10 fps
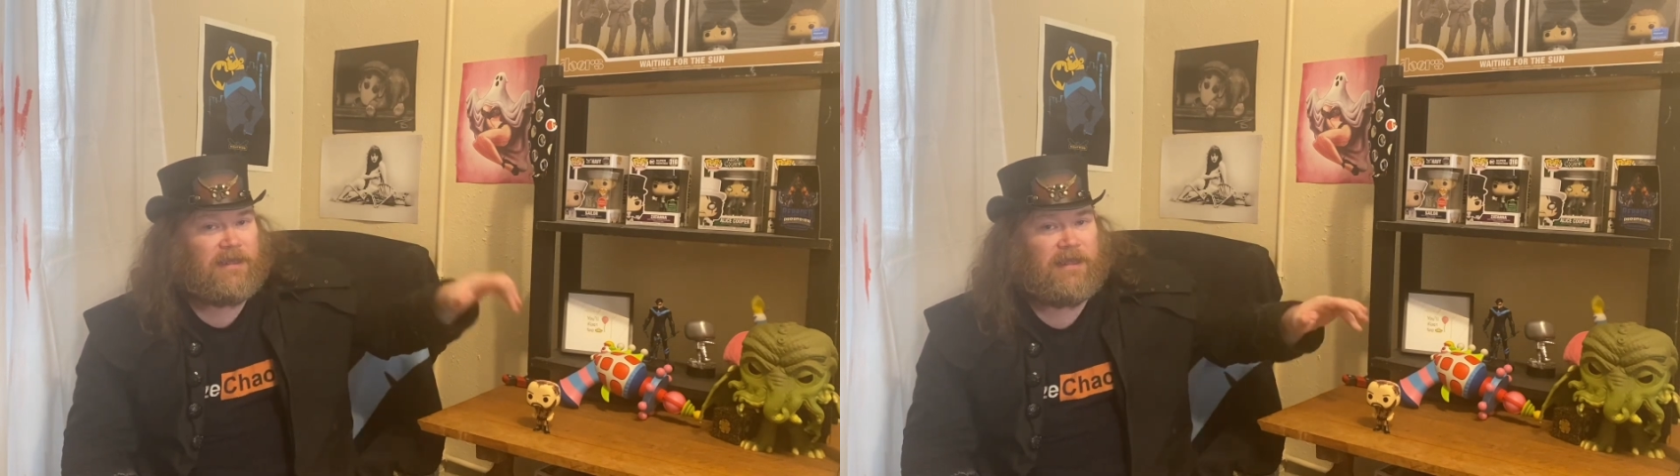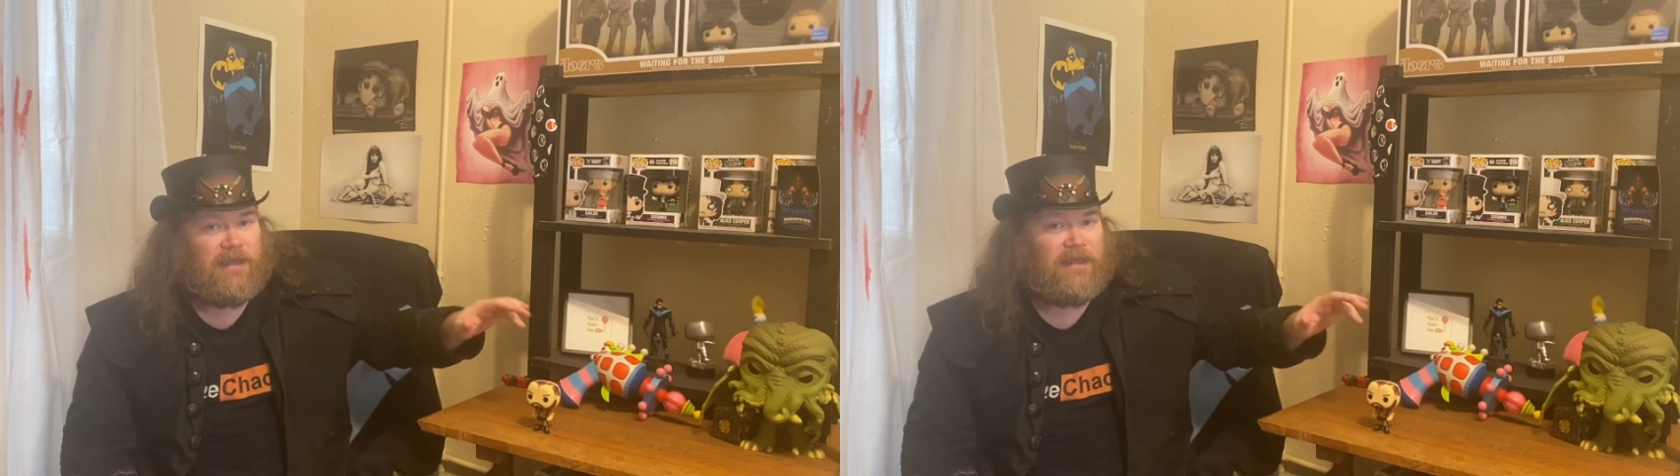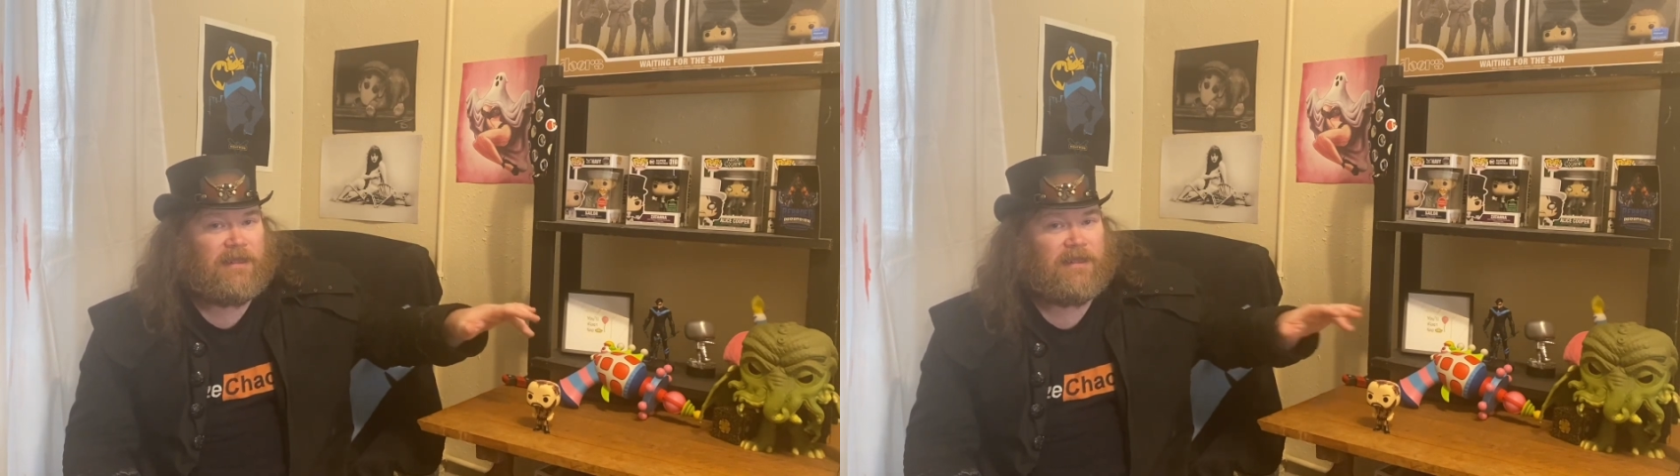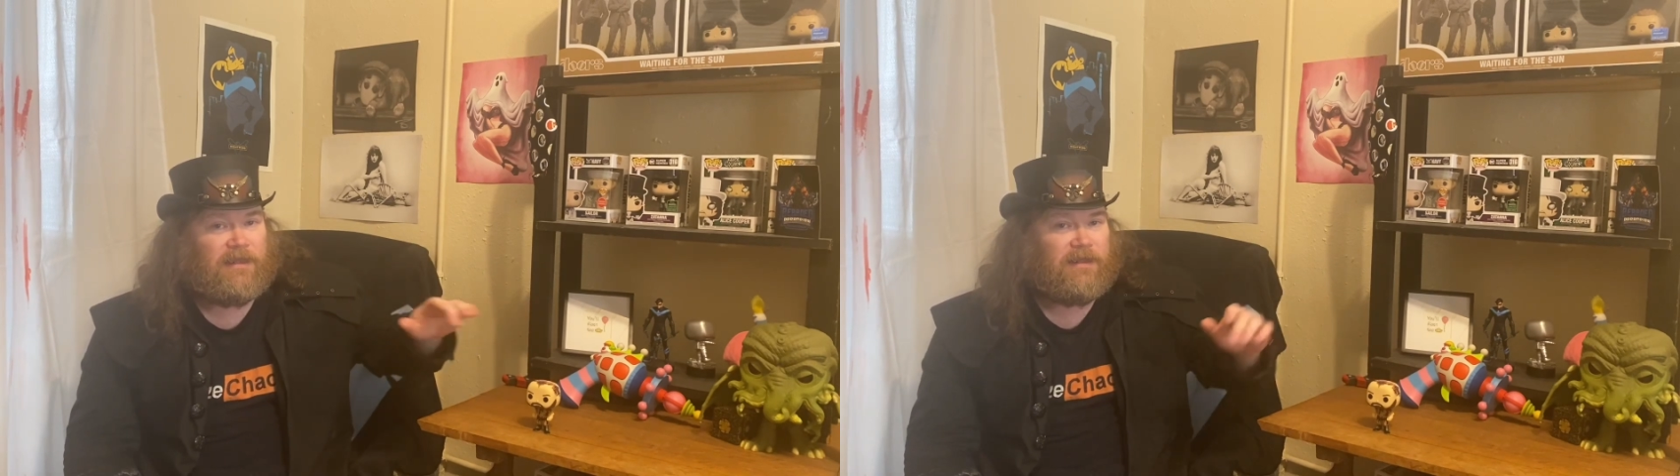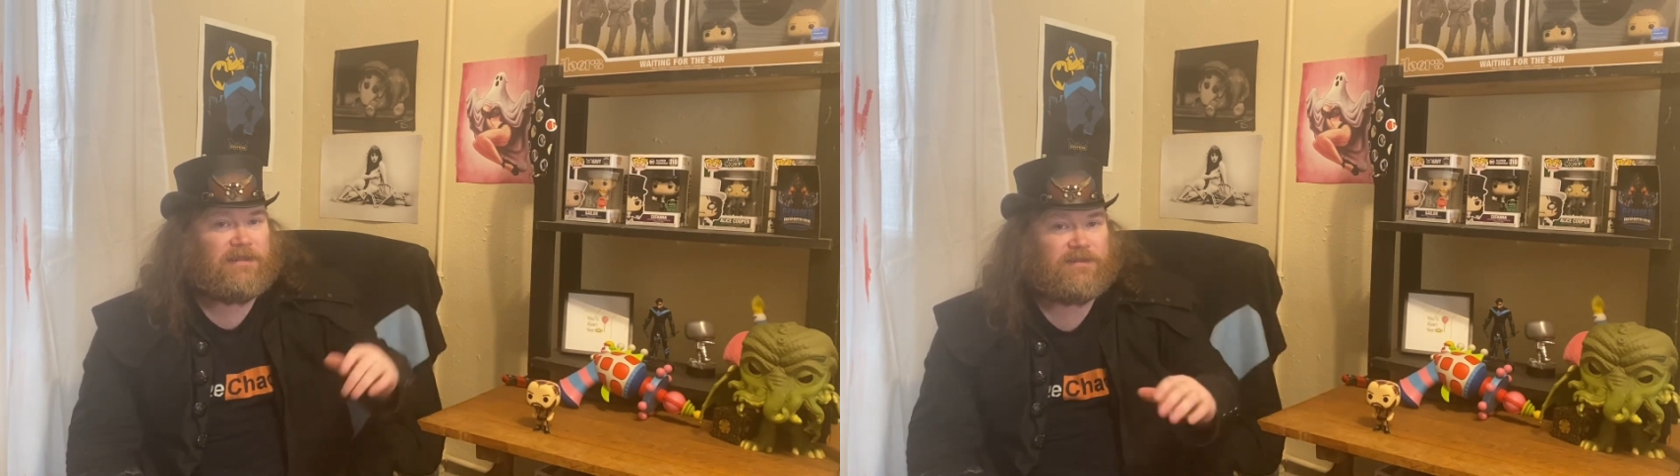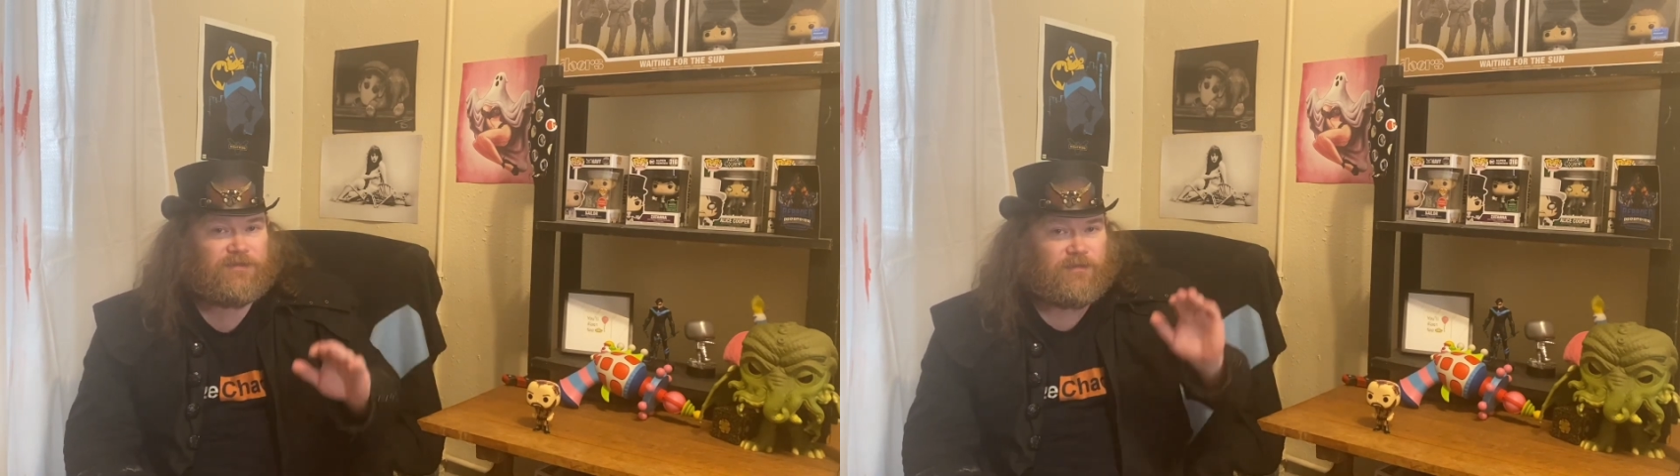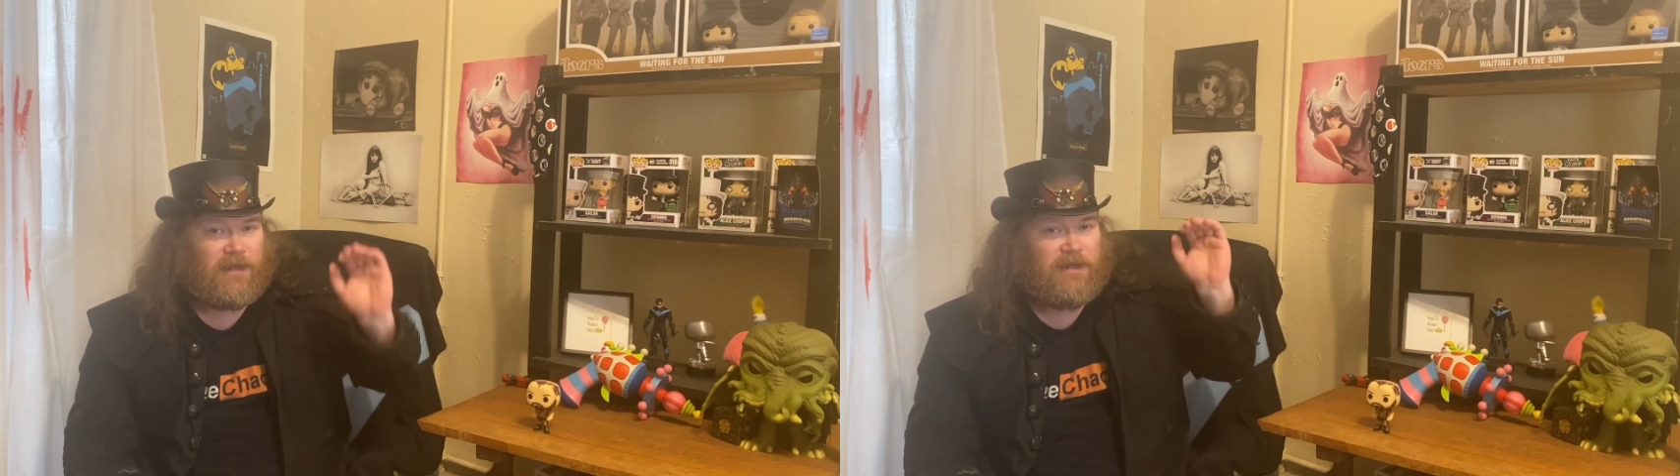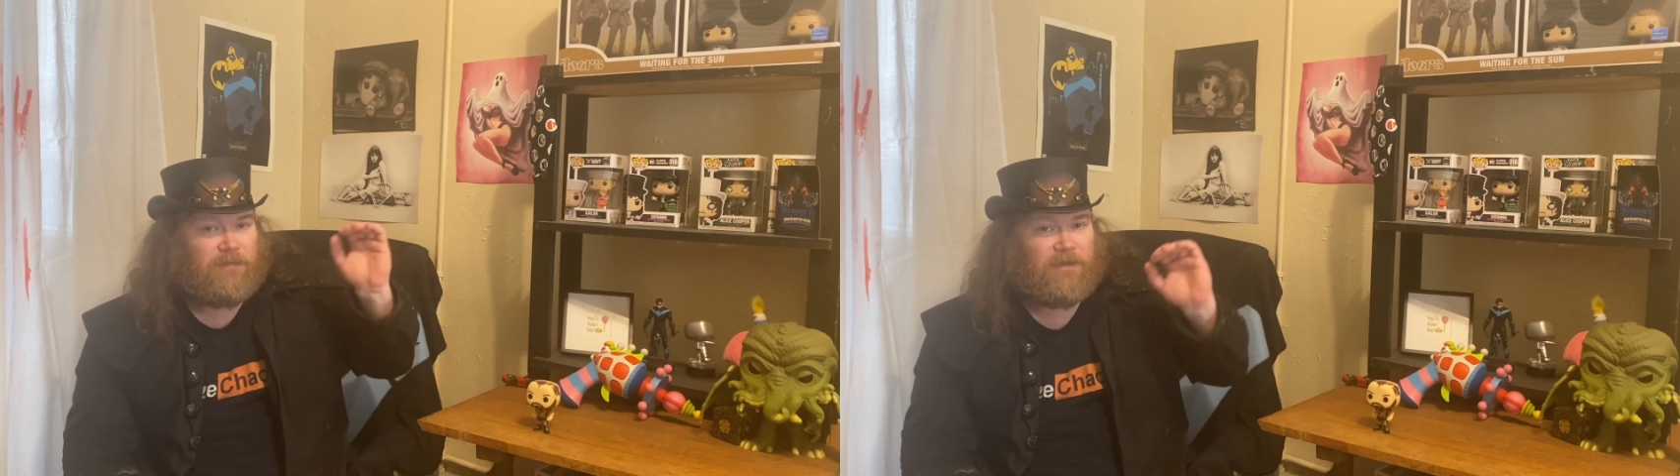He is
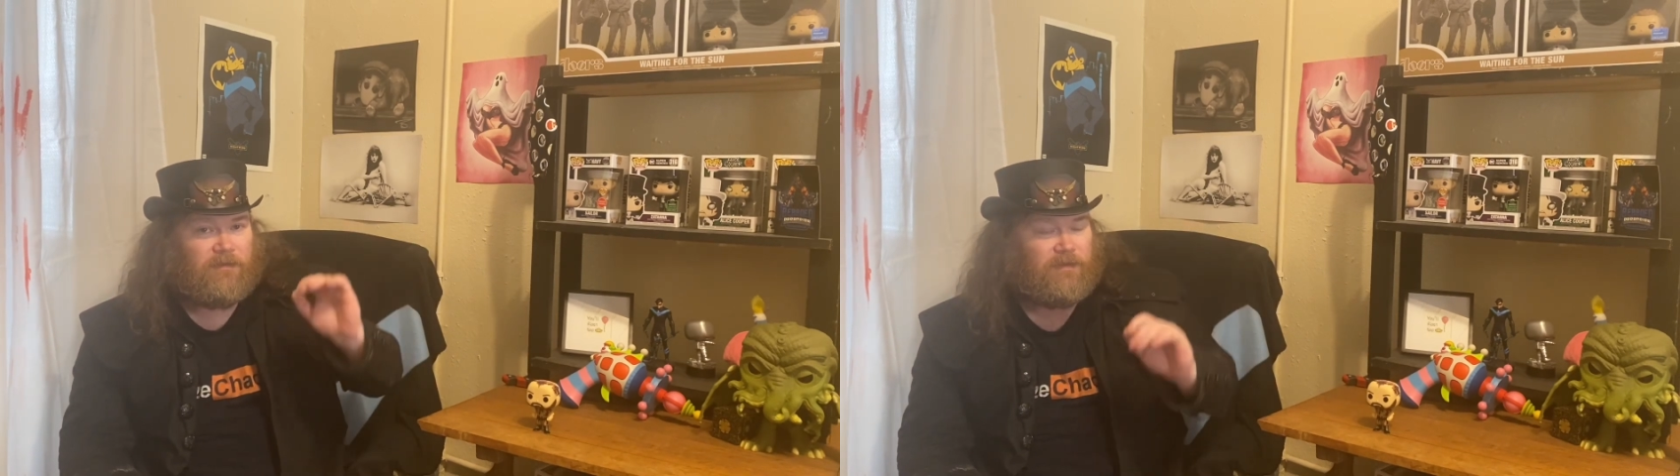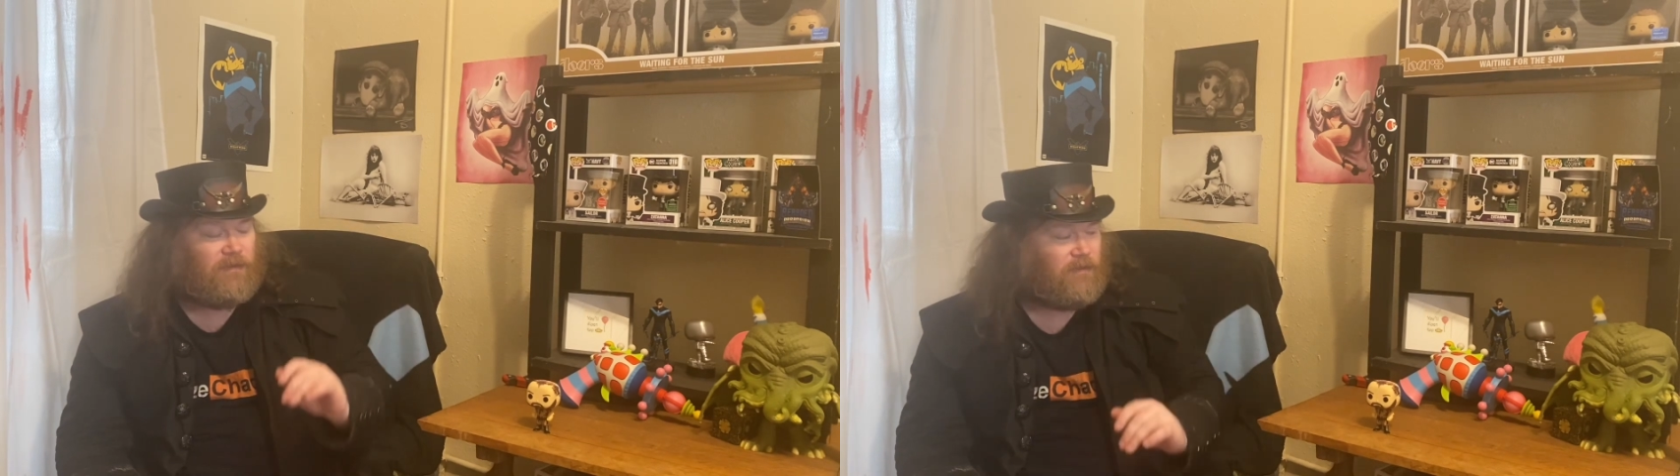right up there with Hulk